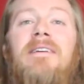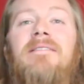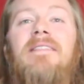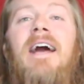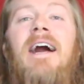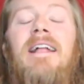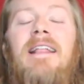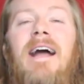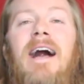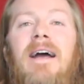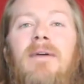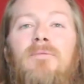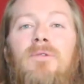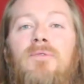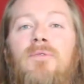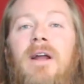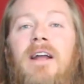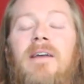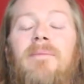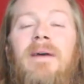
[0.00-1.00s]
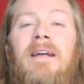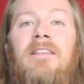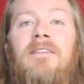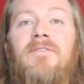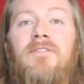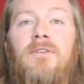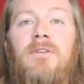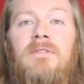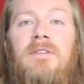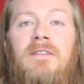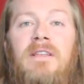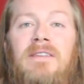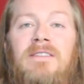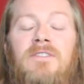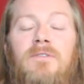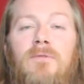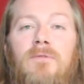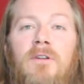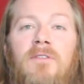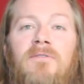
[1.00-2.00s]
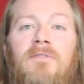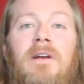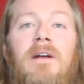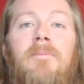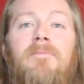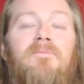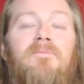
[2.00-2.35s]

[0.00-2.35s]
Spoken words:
that I would recommend if you're into this sort of